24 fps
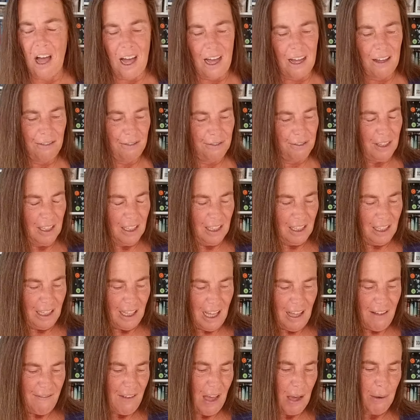off.
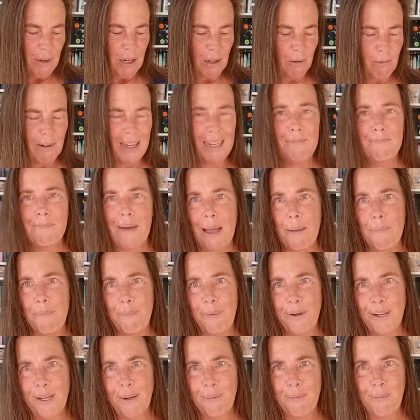I would have read my
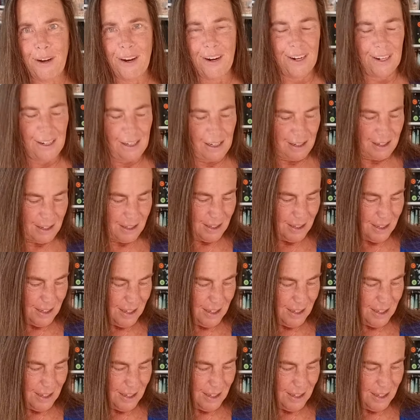bookmark.